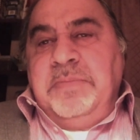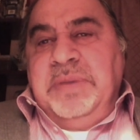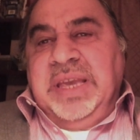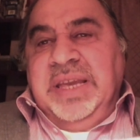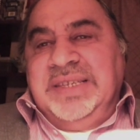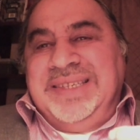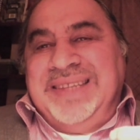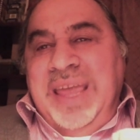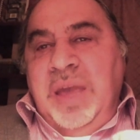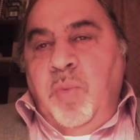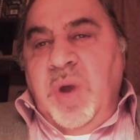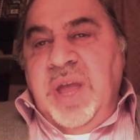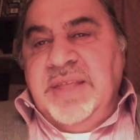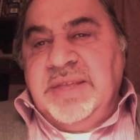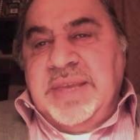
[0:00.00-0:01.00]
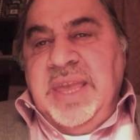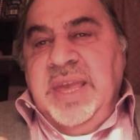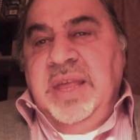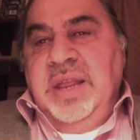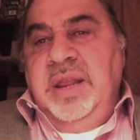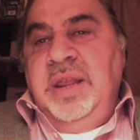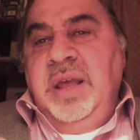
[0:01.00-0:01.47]
because they went
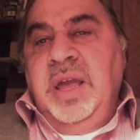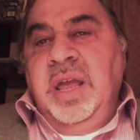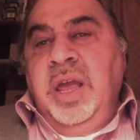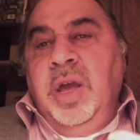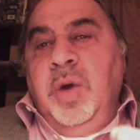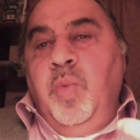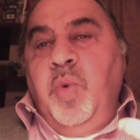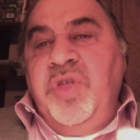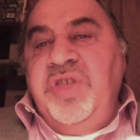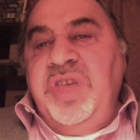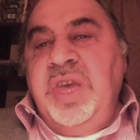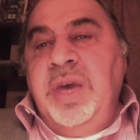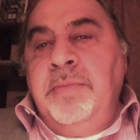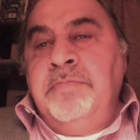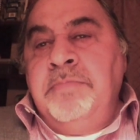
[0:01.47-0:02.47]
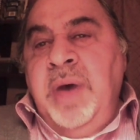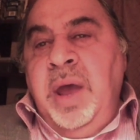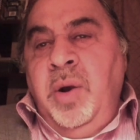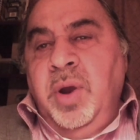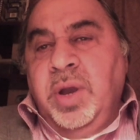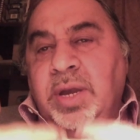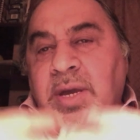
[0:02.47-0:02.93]
in with the
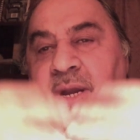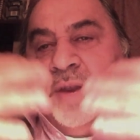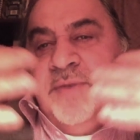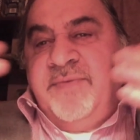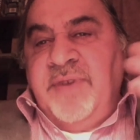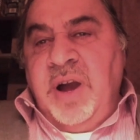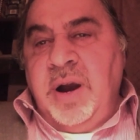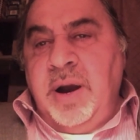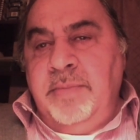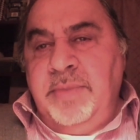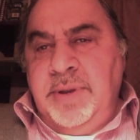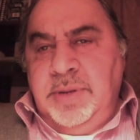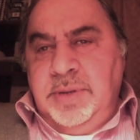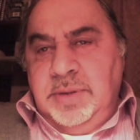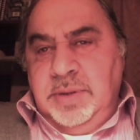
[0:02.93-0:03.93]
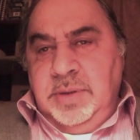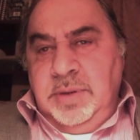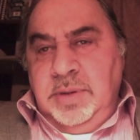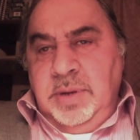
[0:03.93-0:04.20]
American environment,